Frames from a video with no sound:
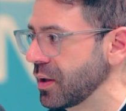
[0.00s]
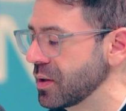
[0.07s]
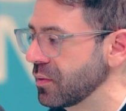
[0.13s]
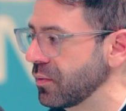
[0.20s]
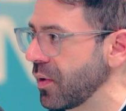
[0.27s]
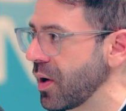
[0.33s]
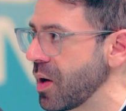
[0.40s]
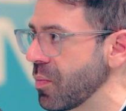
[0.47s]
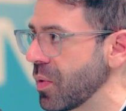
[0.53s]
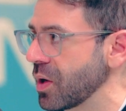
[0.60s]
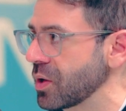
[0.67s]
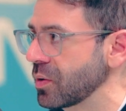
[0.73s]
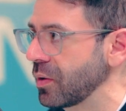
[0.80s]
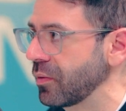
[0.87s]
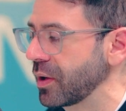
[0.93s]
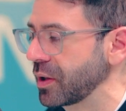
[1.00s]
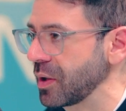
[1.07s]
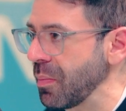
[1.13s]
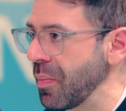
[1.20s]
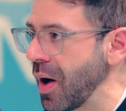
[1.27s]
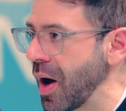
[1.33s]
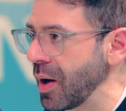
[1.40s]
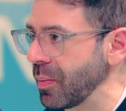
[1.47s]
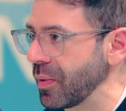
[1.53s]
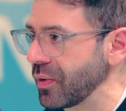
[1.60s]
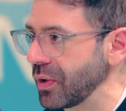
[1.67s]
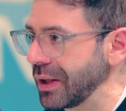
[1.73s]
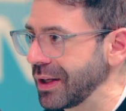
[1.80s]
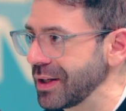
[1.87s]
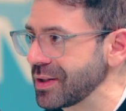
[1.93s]
is very much sort of like the bottom of
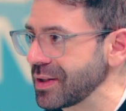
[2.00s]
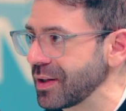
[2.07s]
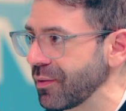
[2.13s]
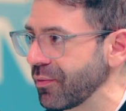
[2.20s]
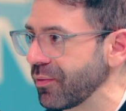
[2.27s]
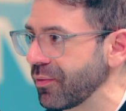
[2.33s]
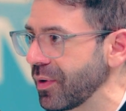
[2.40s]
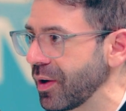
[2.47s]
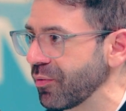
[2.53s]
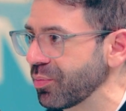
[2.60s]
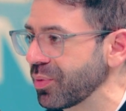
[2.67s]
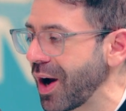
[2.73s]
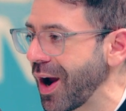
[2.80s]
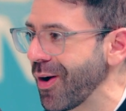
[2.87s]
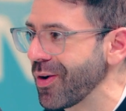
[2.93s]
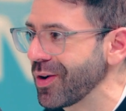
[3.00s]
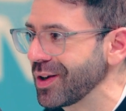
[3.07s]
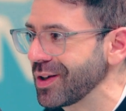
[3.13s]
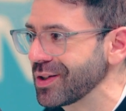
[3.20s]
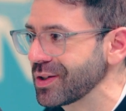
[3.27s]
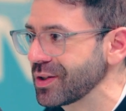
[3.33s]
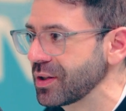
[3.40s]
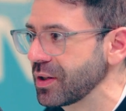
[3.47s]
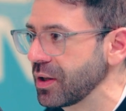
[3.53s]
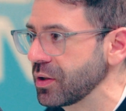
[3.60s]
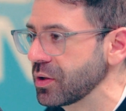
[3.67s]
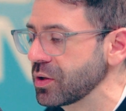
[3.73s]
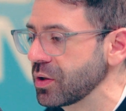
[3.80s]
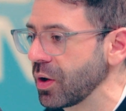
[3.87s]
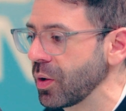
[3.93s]
the list of priorities.
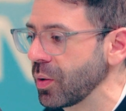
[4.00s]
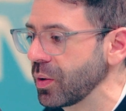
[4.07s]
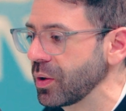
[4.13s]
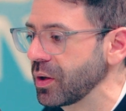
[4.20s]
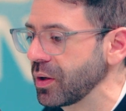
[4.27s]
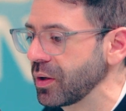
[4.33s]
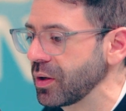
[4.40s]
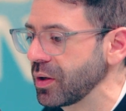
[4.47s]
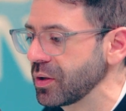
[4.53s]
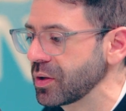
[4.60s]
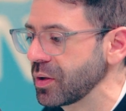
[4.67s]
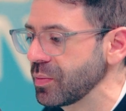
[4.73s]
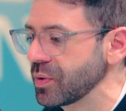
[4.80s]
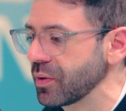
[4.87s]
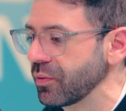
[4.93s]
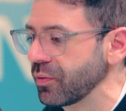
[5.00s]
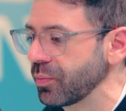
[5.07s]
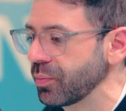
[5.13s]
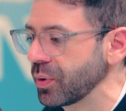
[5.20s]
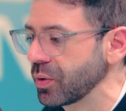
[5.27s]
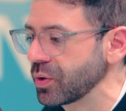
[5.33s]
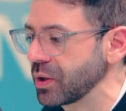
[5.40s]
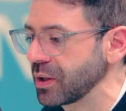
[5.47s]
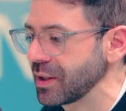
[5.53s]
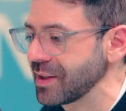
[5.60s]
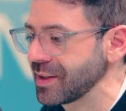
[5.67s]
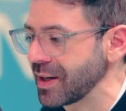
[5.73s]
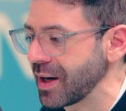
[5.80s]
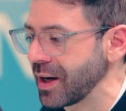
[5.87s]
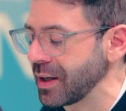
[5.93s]
And so in terms of approaching
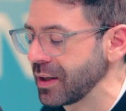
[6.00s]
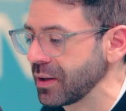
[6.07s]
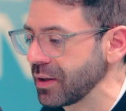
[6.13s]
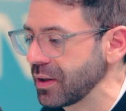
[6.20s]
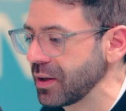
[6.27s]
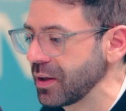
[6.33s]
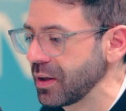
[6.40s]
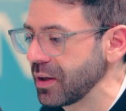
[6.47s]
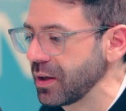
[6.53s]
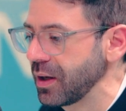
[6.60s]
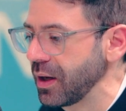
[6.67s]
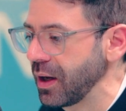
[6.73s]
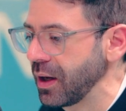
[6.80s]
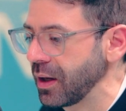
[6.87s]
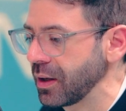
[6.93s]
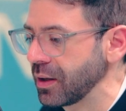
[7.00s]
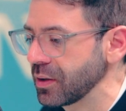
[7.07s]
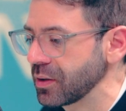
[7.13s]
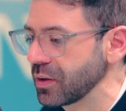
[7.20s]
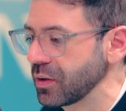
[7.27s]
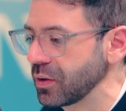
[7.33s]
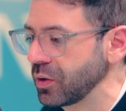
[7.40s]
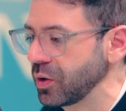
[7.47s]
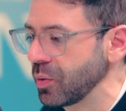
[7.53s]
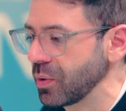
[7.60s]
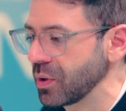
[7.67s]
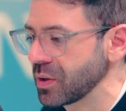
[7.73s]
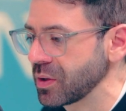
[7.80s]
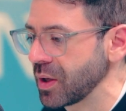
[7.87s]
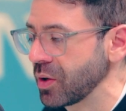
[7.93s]
design and
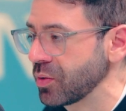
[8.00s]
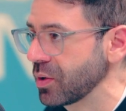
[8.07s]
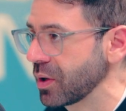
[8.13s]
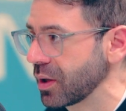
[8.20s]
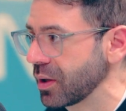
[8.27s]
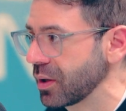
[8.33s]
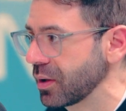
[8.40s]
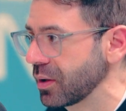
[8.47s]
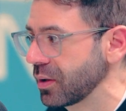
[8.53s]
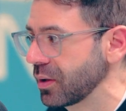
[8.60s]
human-centric